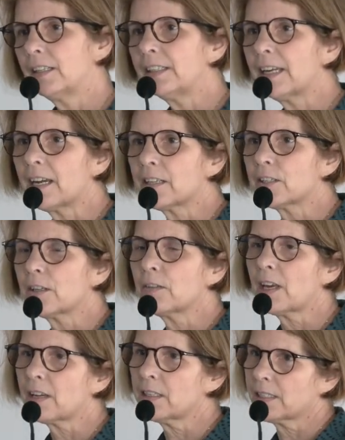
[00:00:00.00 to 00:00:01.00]
Yeah, so
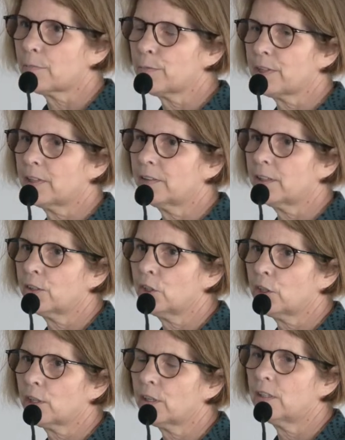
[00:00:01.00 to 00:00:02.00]
that is something that
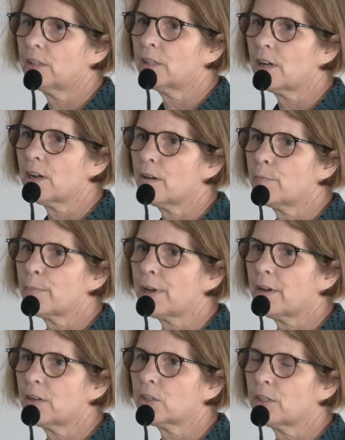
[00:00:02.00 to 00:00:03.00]
you can
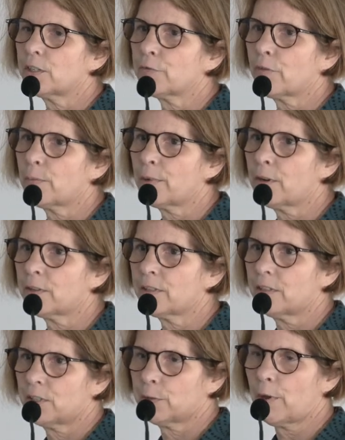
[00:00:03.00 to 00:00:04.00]
purchase from us,
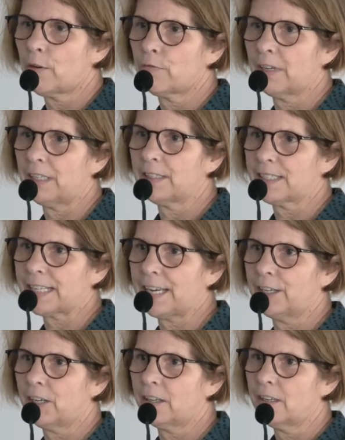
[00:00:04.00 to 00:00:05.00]
the Smart Read
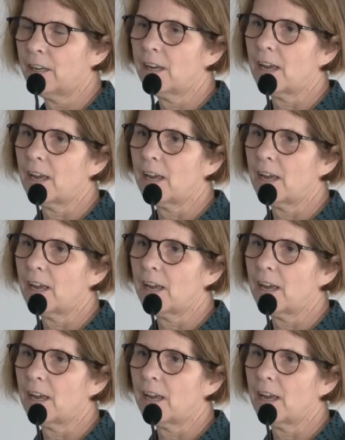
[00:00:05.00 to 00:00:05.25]
Scanner.